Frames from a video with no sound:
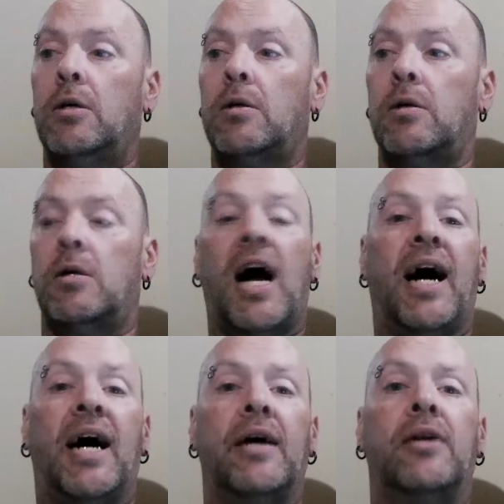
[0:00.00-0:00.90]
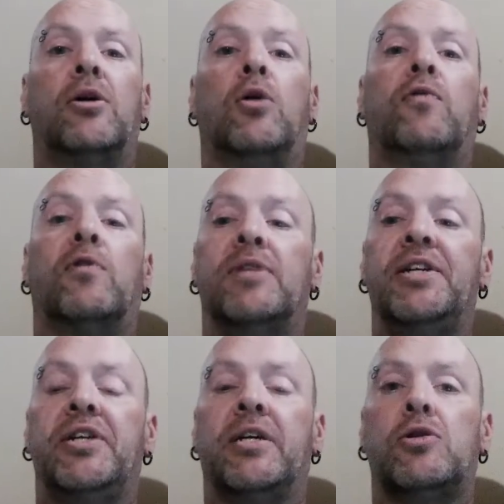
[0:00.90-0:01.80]
or odd or
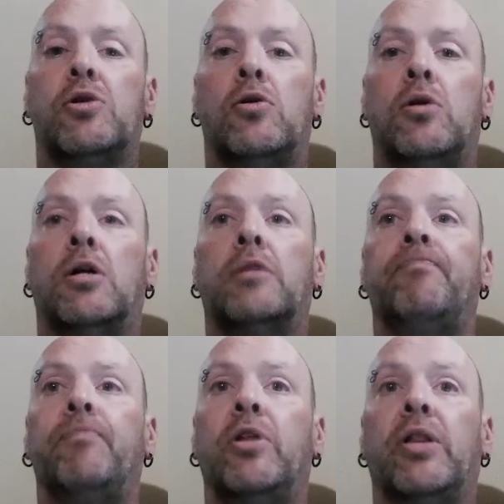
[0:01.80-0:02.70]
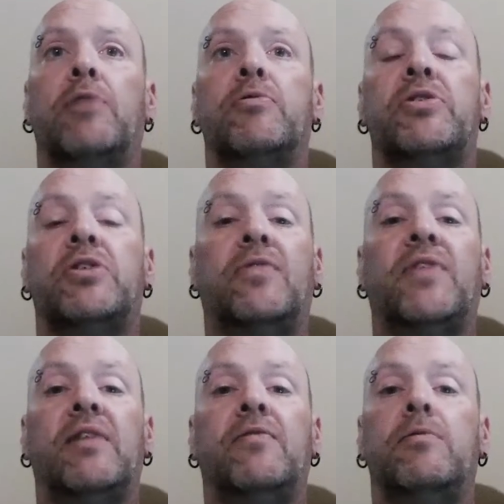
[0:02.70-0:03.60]
overreaching. So the language itself I
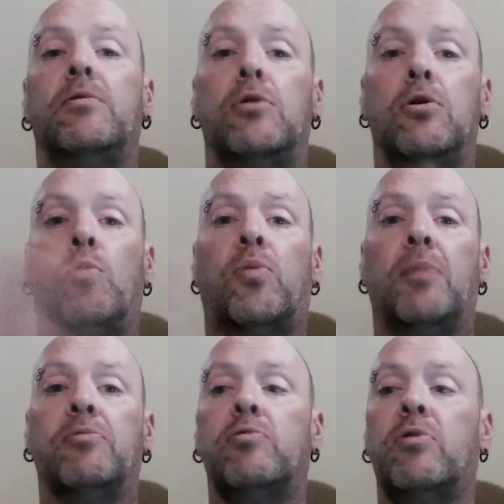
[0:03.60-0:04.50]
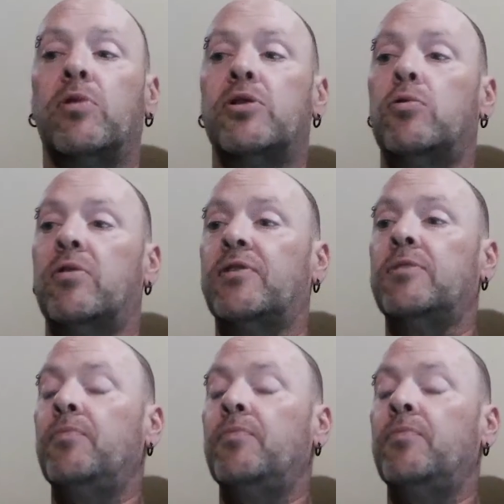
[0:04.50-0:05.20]
have no problems with whatsoever.